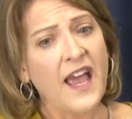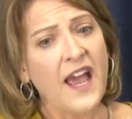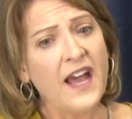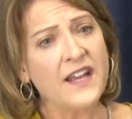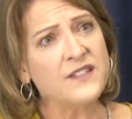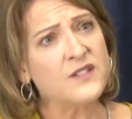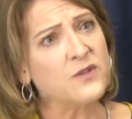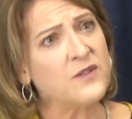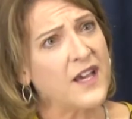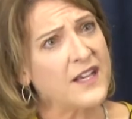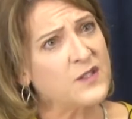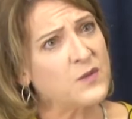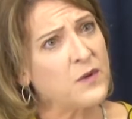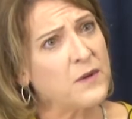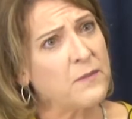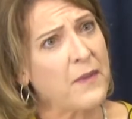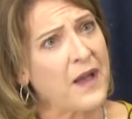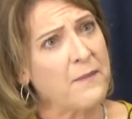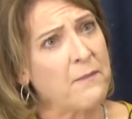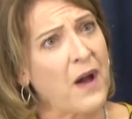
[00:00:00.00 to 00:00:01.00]
And so, that's
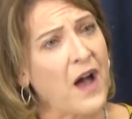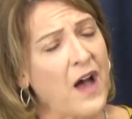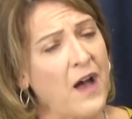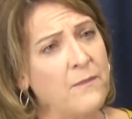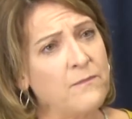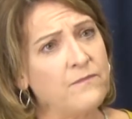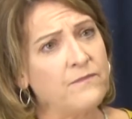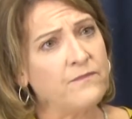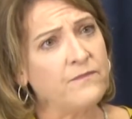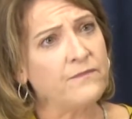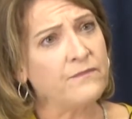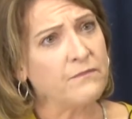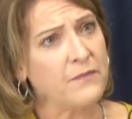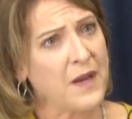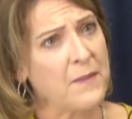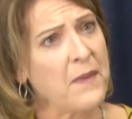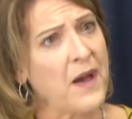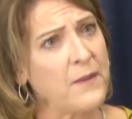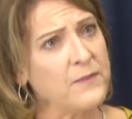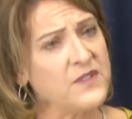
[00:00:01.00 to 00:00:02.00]
what my mom
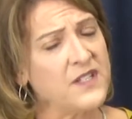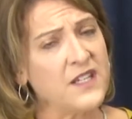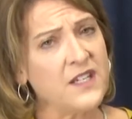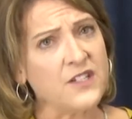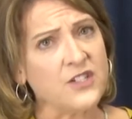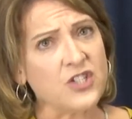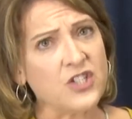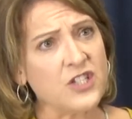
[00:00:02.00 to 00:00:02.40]
my mom did.